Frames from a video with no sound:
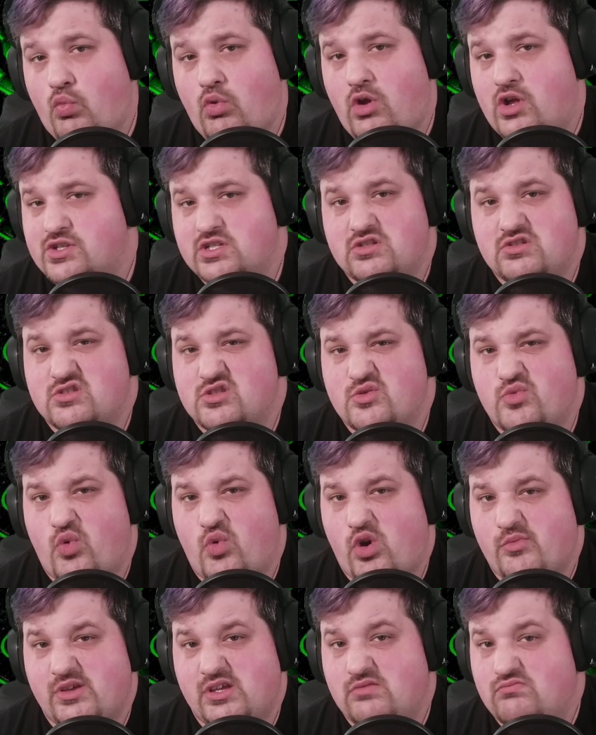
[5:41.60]
Watch it,
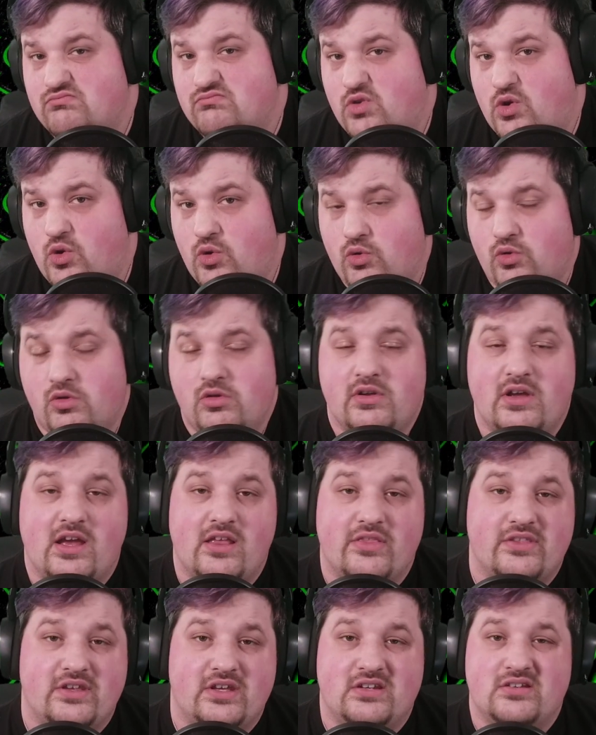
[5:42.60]
support me, cool,
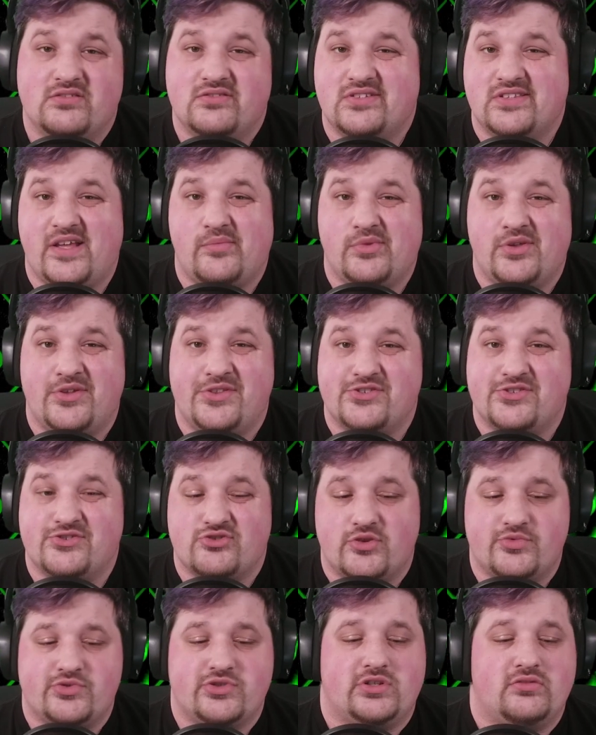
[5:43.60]
and then down below in the
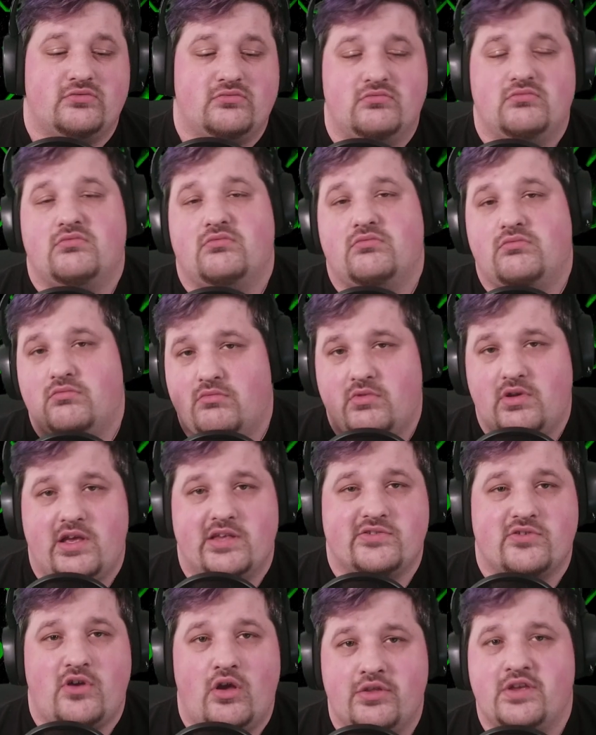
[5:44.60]
description
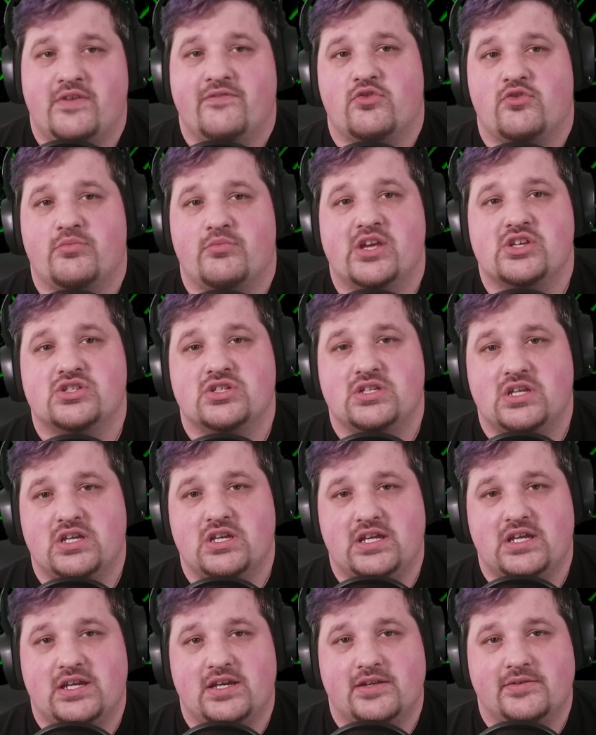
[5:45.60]
has all the information
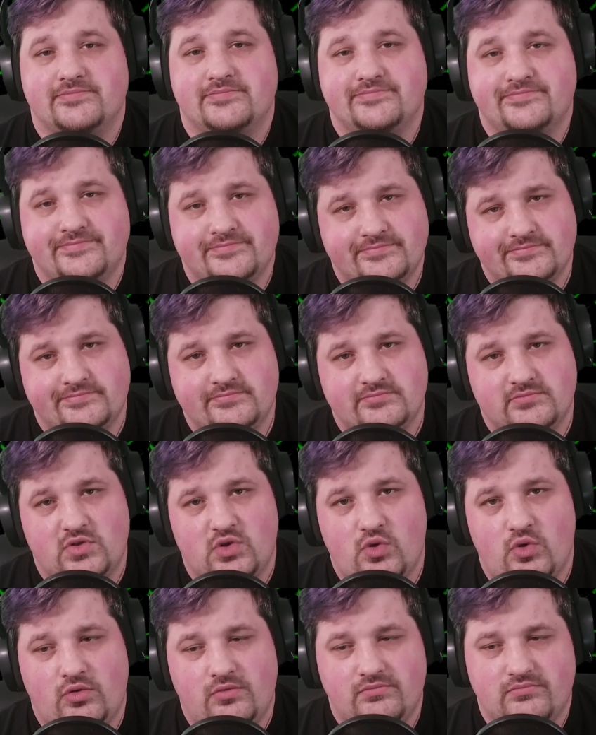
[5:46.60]
you need.
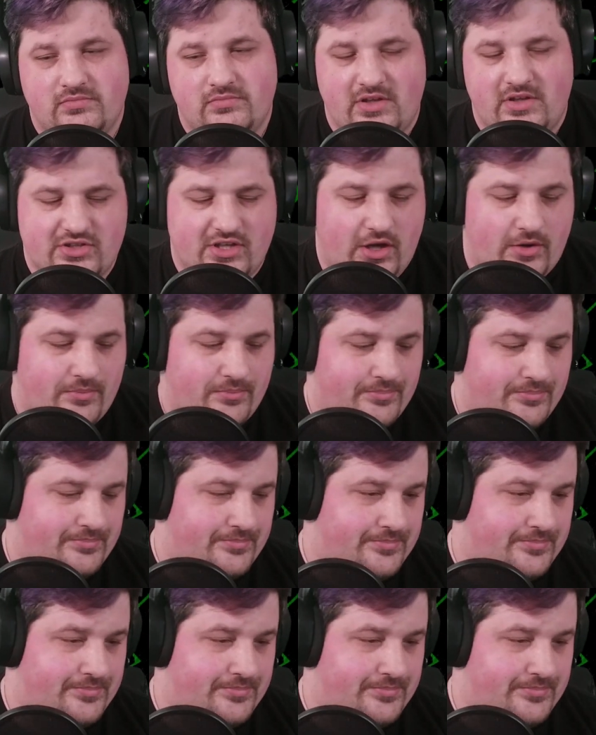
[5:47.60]
Cool, let's go.